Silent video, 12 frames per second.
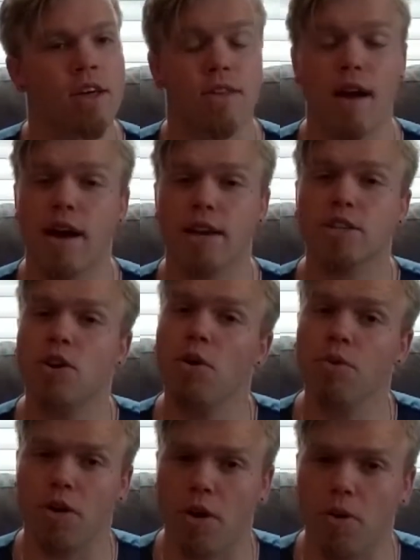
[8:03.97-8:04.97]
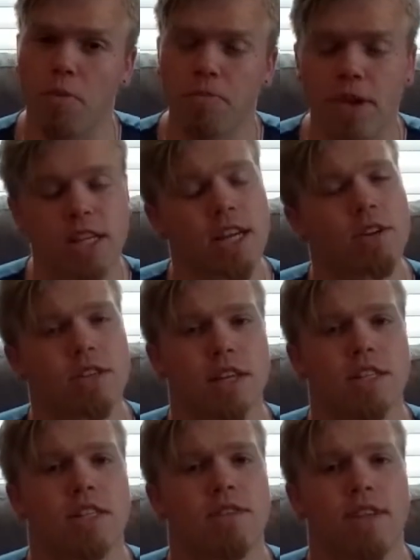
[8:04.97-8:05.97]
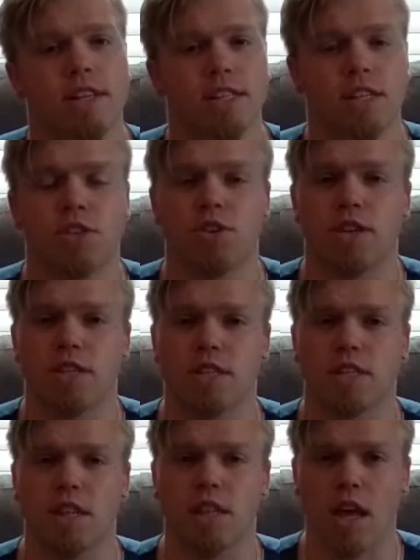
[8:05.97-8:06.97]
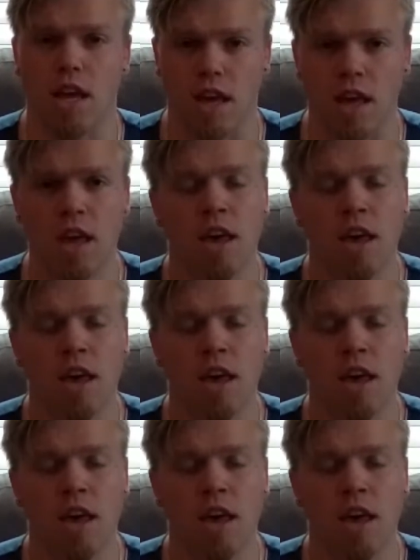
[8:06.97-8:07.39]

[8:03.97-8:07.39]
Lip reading: The ISO, though, is how sensitive that sensor is to light.